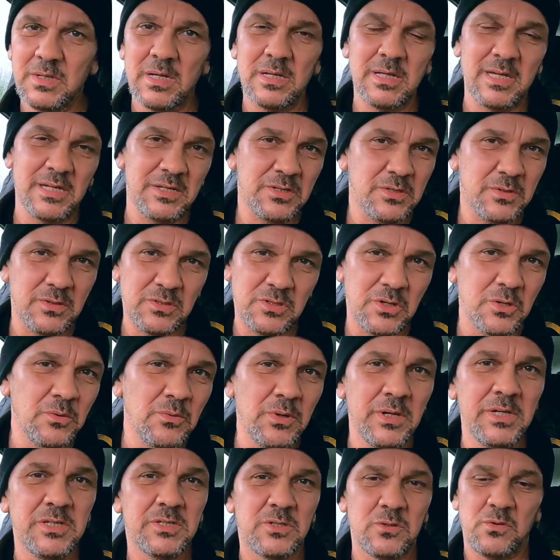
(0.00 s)
There's two
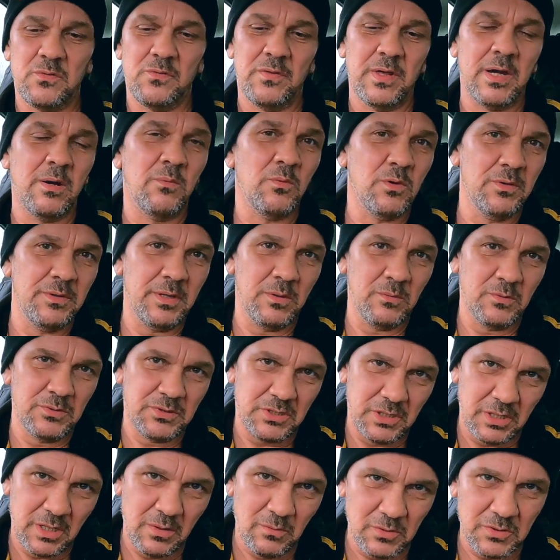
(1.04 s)
reasons for that. One, they want
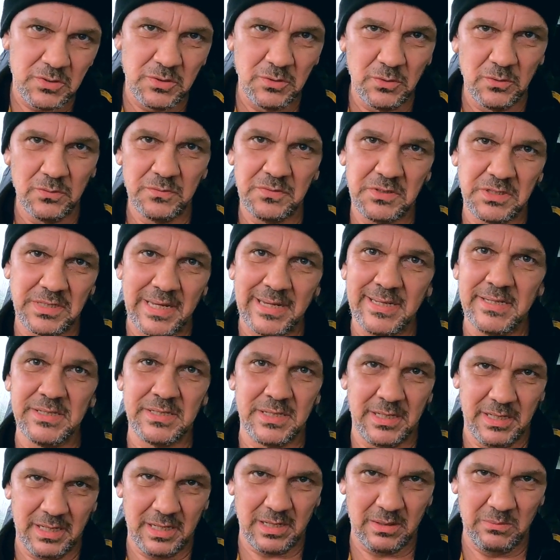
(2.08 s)
to know what sort of status
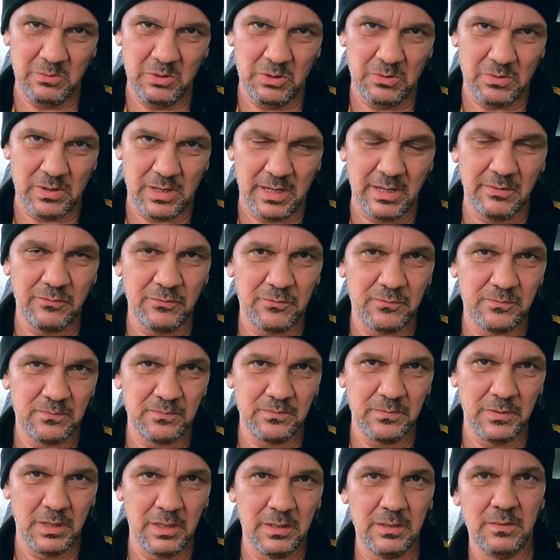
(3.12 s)
and income you have,
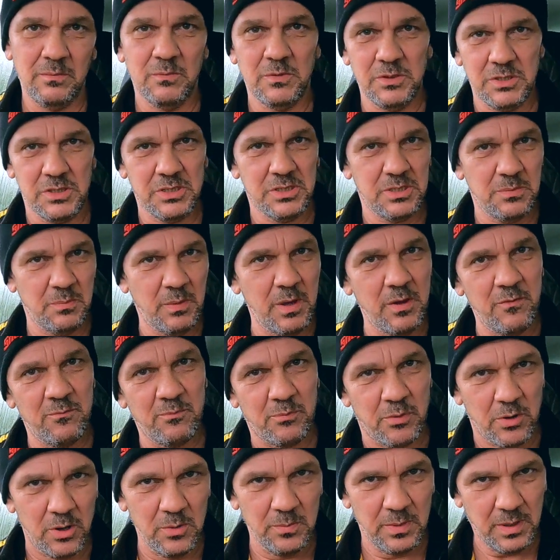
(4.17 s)
yeah, which is a bit of
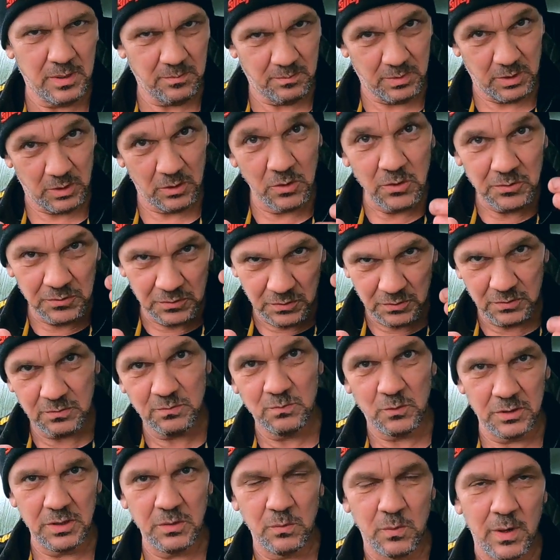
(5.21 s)
probing beyond
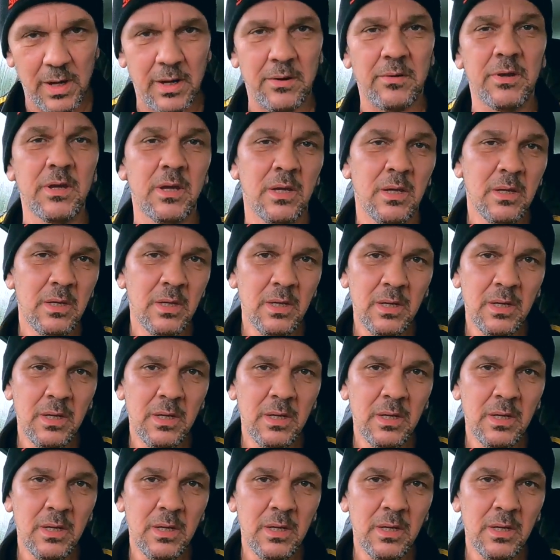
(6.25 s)
what you're wearing.